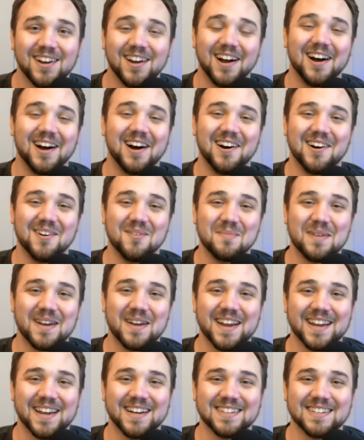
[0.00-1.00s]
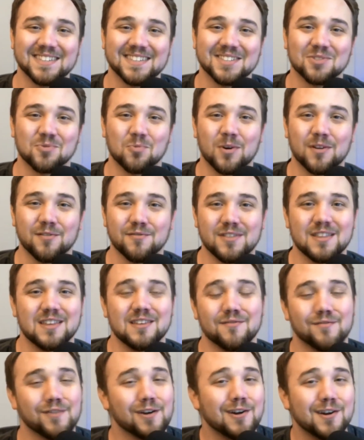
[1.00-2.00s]
and is one of the
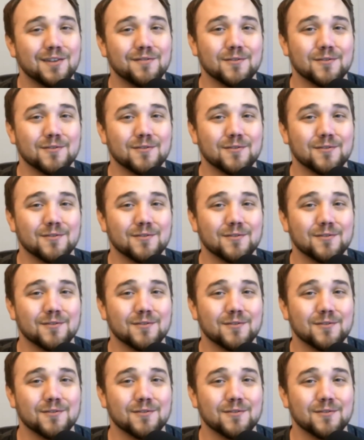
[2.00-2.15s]
very